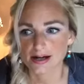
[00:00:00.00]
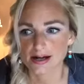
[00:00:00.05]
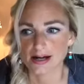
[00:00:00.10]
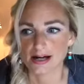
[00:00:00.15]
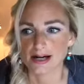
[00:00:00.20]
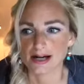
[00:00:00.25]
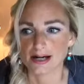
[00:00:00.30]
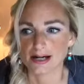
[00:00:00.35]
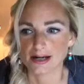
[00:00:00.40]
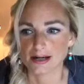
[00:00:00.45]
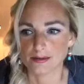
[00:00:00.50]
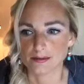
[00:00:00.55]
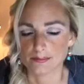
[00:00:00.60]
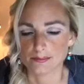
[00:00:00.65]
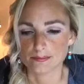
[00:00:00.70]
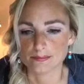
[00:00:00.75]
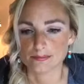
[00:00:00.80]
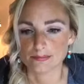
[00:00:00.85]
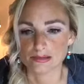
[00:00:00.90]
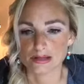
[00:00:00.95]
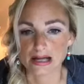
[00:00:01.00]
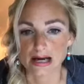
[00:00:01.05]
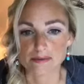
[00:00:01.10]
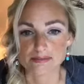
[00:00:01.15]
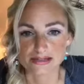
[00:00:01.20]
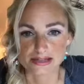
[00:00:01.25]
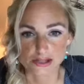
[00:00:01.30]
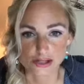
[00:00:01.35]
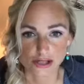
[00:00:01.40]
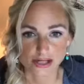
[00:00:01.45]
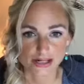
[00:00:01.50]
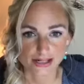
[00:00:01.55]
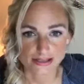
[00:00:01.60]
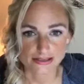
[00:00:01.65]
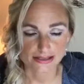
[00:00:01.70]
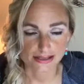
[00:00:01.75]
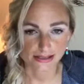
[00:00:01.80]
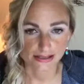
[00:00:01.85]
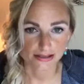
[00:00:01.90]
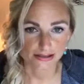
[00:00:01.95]
um, I'm teaching at
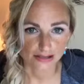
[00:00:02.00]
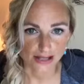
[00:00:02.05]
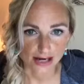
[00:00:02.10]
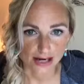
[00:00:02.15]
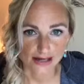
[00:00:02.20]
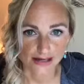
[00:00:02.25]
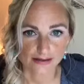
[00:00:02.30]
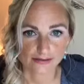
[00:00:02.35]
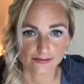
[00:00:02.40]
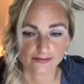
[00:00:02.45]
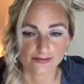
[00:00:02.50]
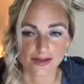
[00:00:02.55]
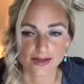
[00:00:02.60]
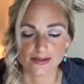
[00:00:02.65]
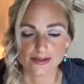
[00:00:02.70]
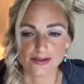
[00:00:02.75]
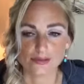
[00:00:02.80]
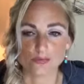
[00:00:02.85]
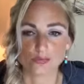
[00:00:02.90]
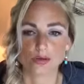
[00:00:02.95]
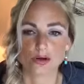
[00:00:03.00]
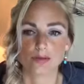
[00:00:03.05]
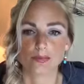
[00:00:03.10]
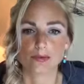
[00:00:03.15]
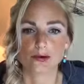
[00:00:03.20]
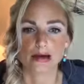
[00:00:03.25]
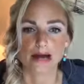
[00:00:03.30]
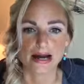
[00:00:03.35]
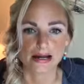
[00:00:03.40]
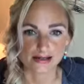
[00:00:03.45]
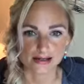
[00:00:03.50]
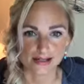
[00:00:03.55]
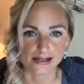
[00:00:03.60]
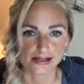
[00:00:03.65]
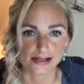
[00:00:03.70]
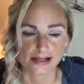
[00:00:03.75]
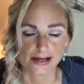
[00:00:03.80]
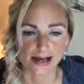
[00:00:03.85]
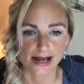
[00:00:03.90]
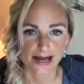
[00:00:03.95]
Antica Live, and then we're
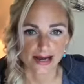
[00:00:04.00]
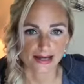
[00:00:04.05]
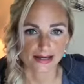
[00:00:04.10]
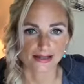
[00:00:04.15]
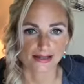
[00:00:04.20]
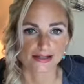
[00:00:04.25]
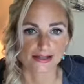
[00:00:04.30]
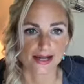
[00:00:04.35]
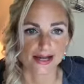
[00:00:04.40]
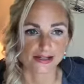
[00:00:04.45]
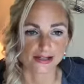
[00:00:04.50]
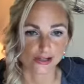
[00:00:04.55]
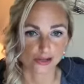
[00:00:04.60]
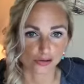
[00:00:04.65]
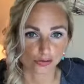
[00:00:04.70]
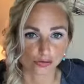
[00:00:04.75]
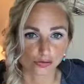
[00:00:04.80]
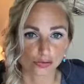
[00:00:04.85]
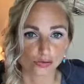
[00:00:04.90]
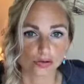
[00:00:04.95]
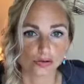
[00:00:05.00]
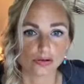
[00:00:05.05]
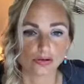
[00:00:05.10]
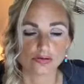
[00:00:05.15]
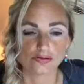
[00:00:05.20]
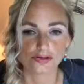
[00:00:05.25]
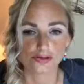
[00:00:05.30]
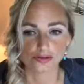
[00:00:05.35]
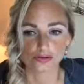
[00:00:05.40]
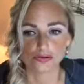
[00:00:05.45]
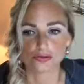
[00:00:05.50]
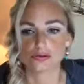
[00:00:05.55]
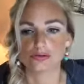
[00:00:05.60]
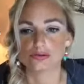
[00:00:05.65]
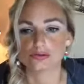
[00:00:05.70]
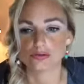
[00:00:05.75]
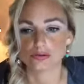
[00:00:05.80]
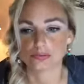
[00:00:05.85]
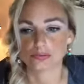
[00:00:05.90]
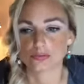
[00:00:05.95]
practicing as a school
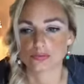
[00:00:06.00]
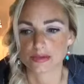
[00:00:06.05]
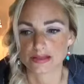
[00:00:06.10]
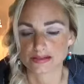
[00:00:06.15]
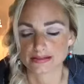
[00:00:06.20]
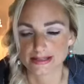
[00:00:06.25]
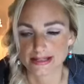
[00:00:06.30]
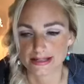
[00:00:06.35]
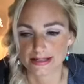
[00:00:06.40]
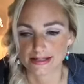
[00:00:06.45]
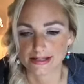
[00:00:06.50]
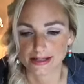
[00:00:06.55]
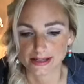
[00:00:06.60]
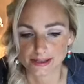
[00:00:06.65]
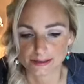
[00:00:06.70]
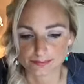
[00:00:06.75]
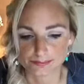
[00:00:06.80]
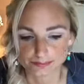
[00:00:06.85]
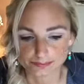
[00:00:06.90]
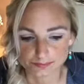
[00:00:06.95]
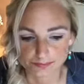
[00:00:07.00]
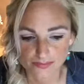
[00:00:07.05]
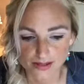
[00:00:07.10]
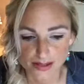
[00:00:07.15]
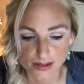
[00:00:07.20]
to really um,